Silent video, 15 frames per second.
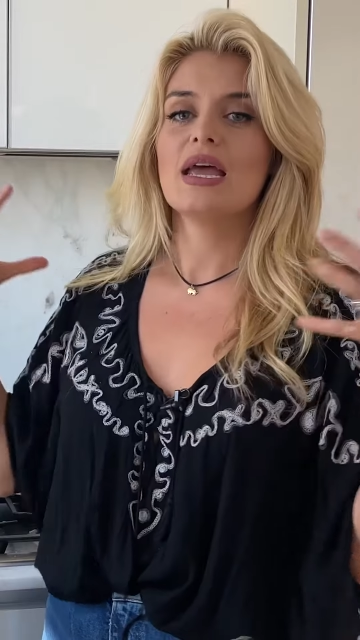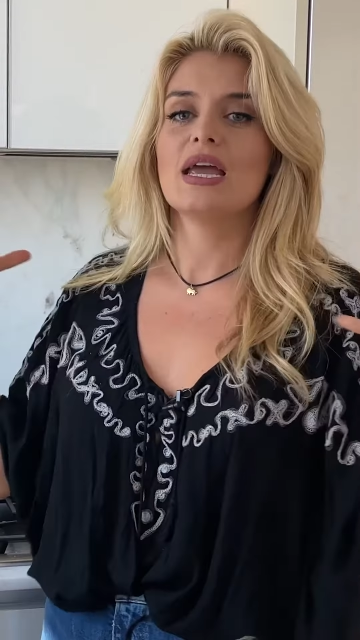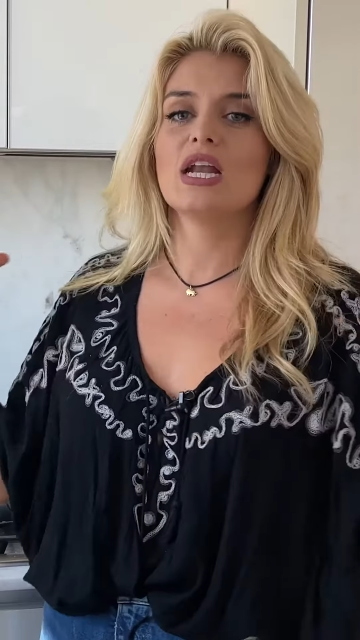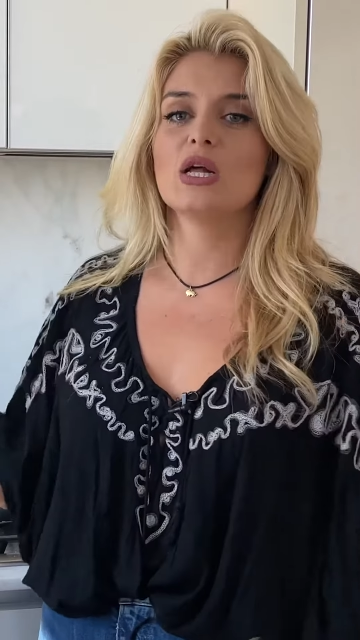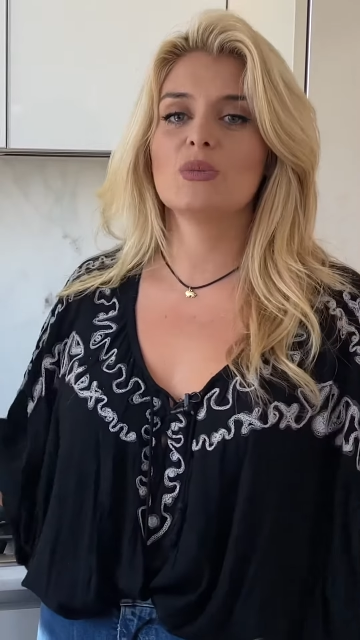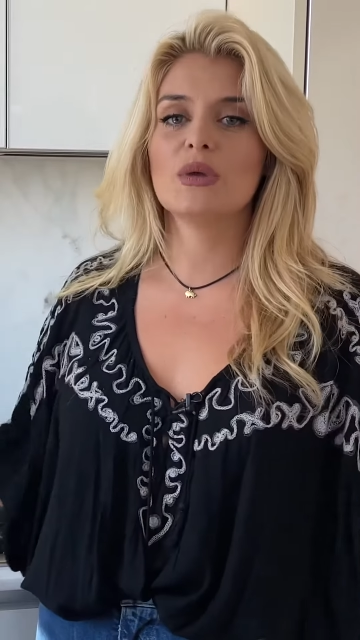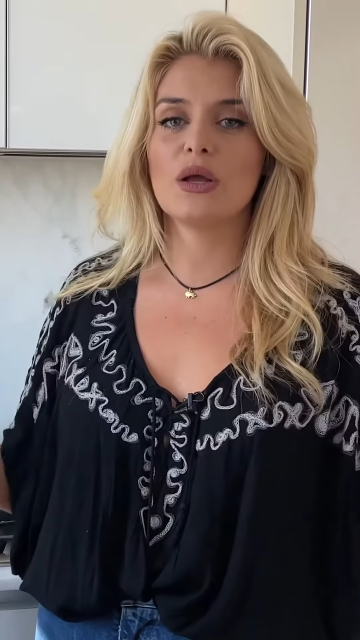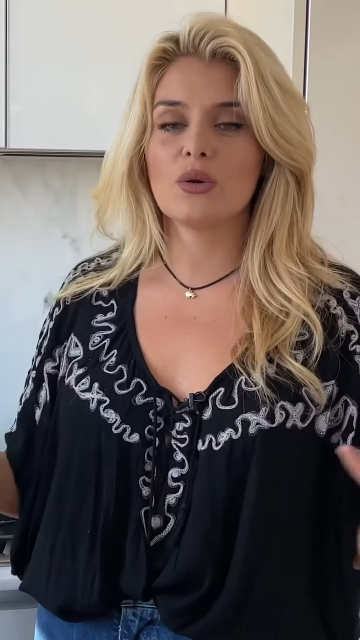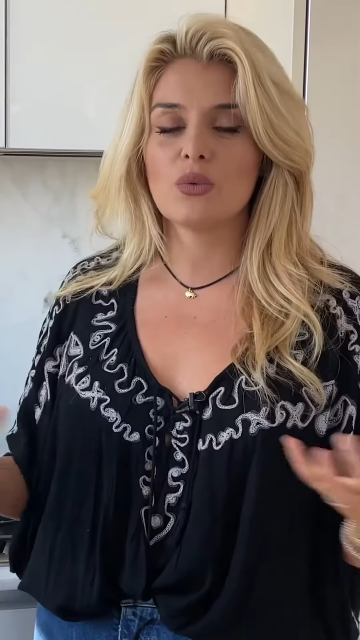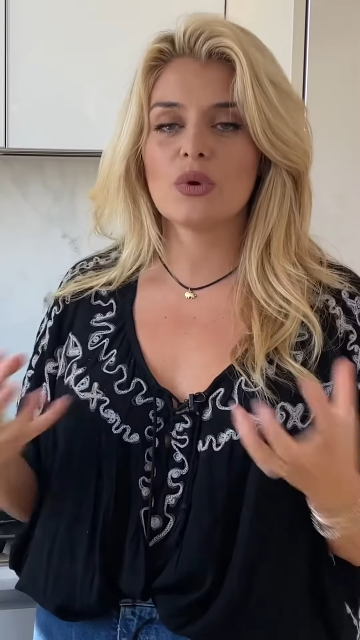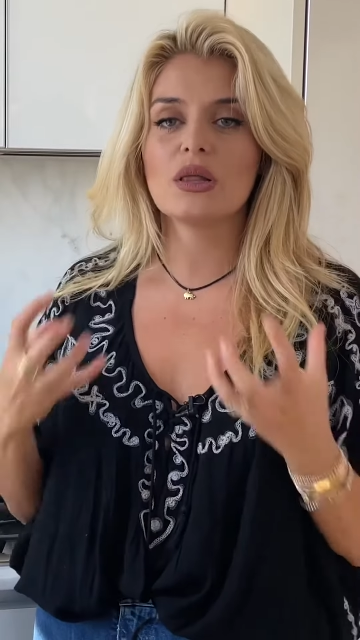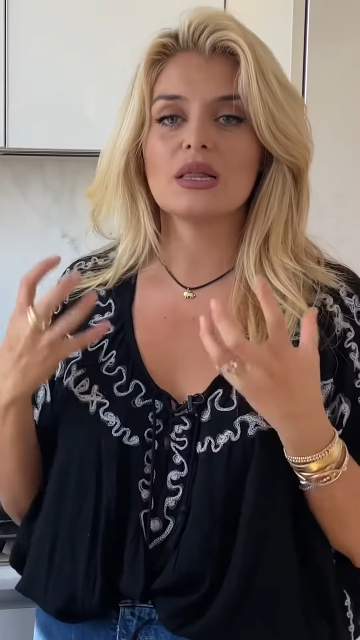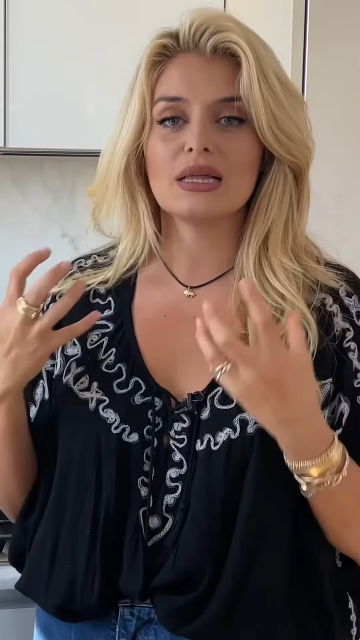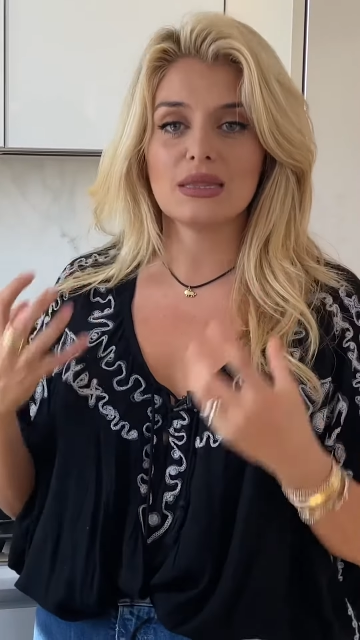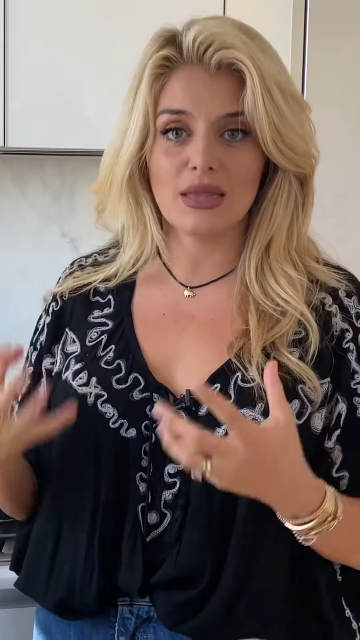it'll be a
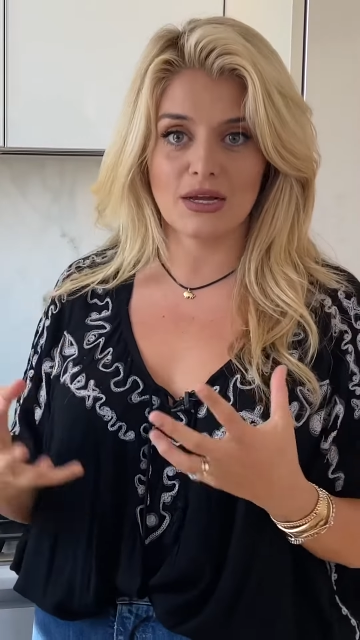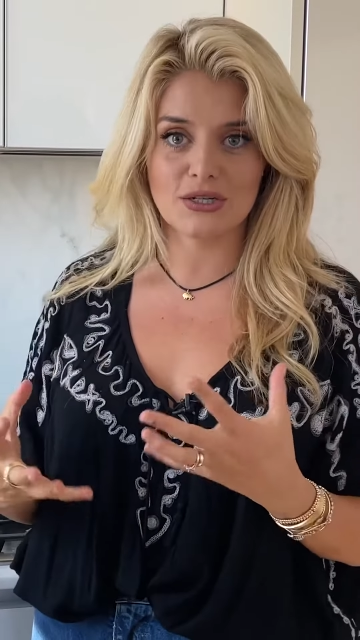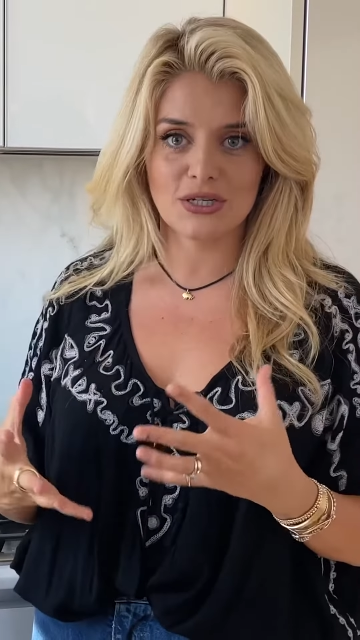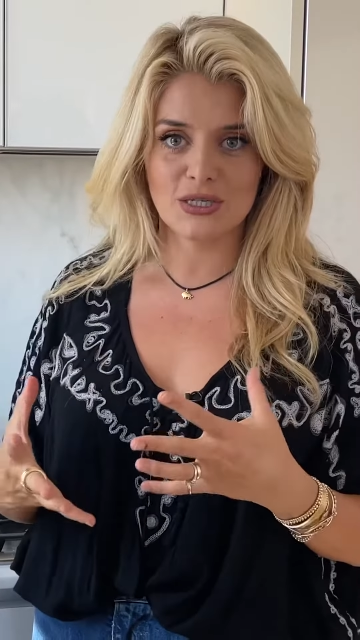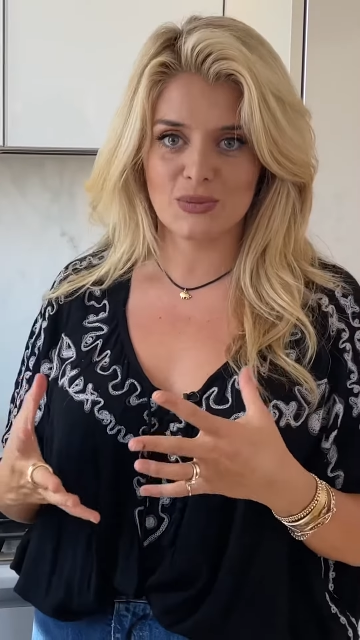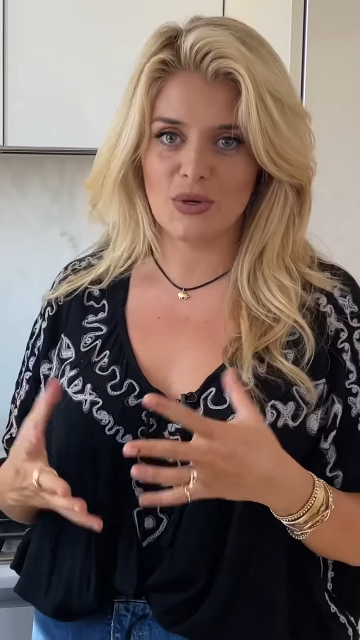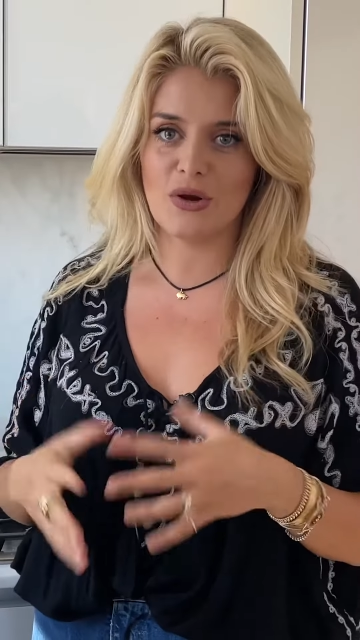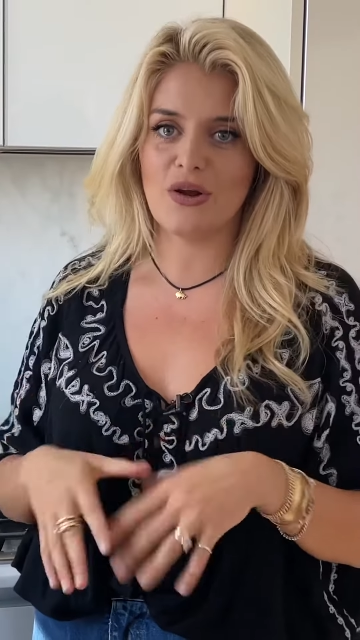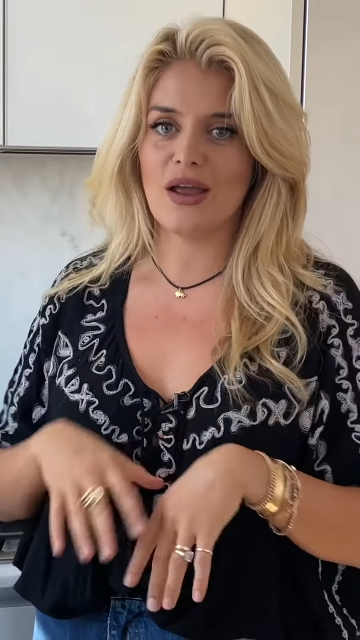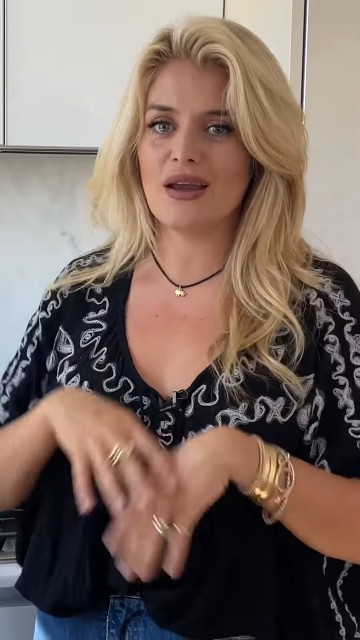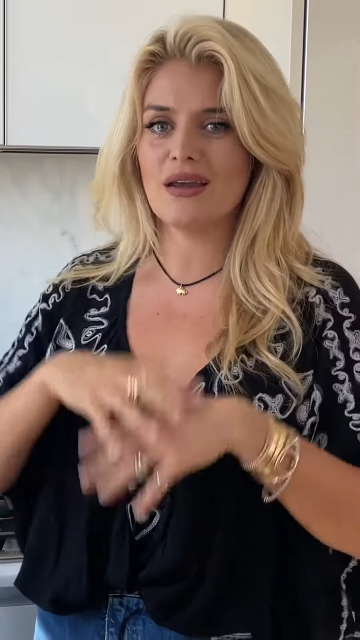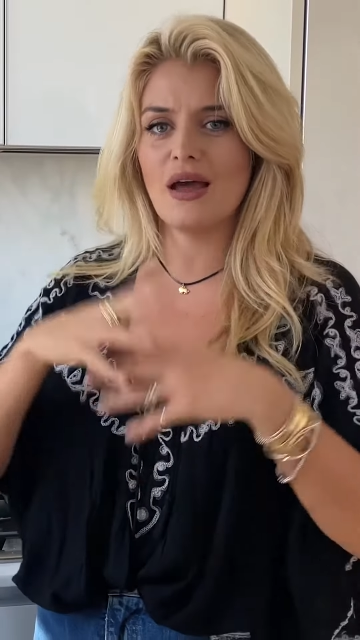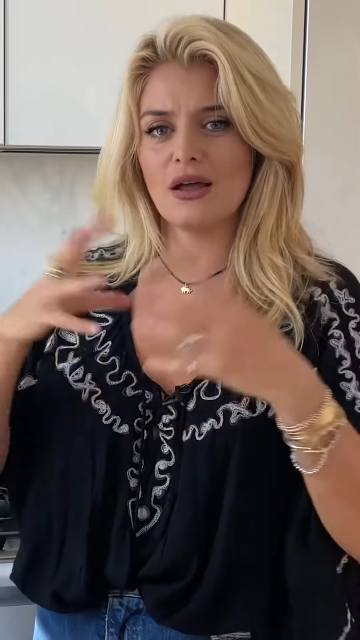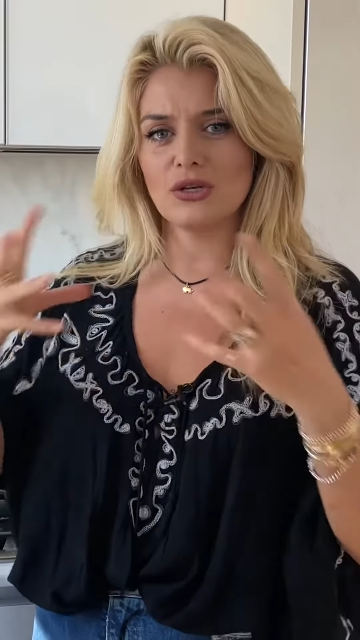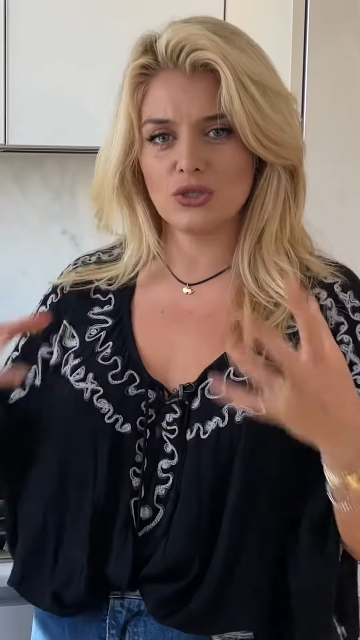really luscious puree,
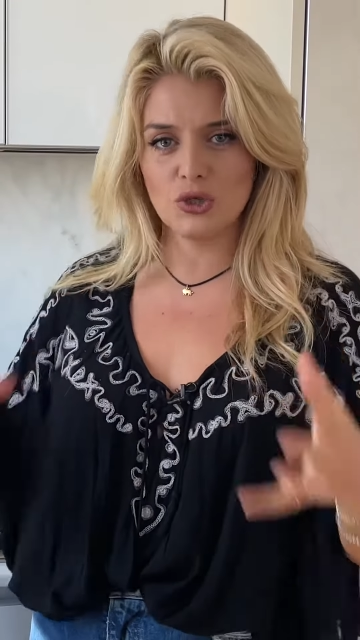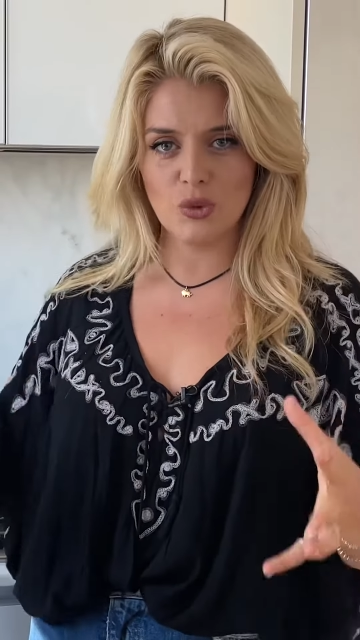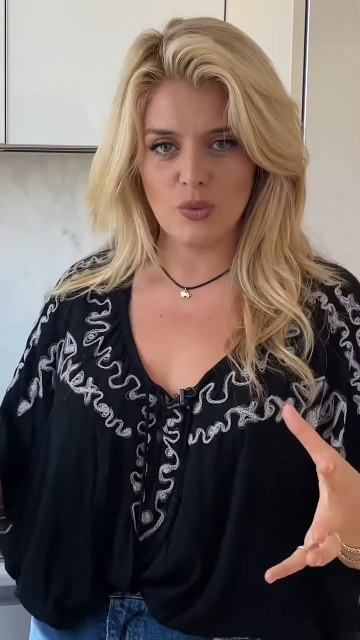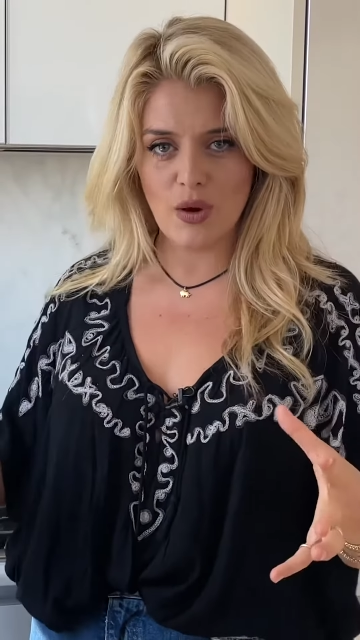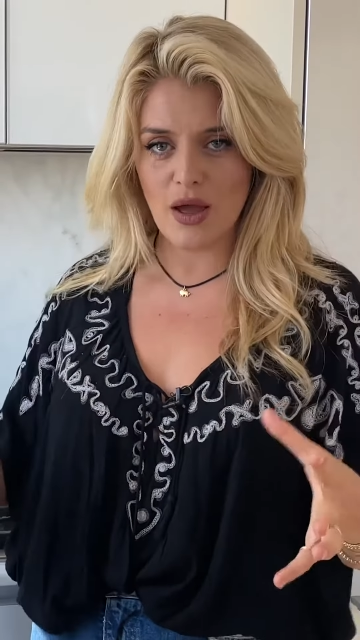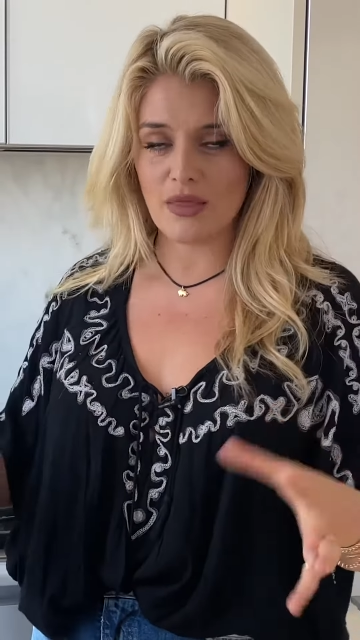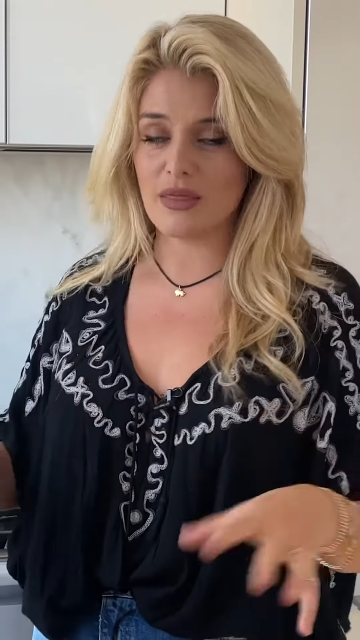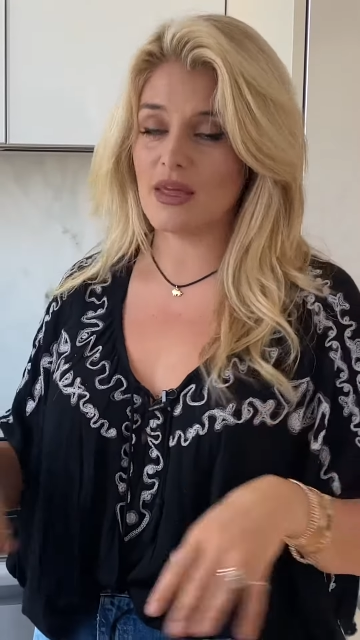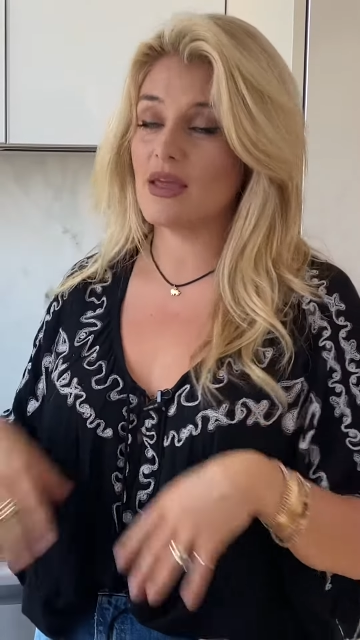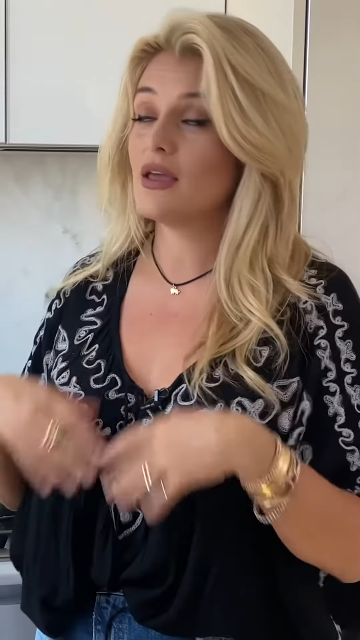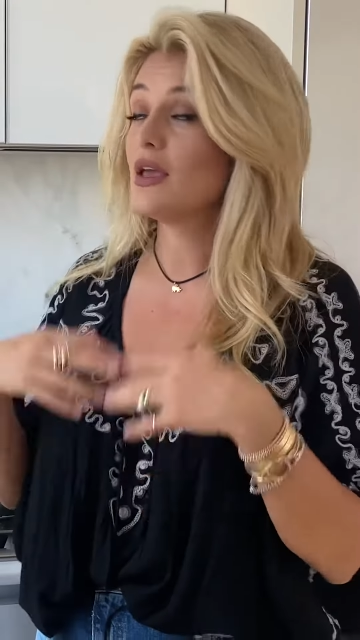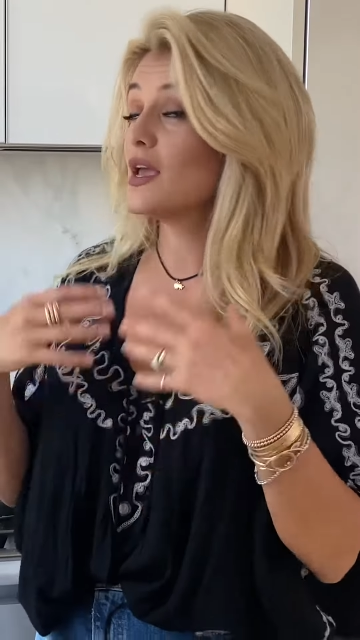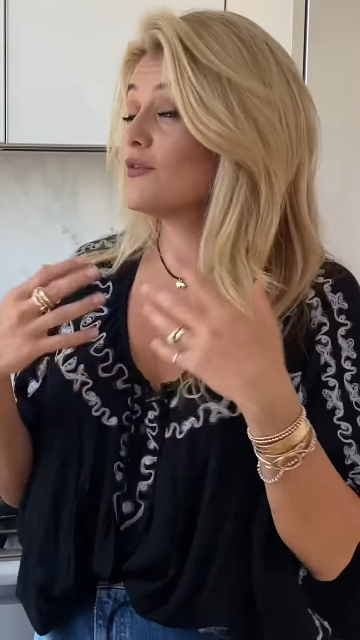not too brothy.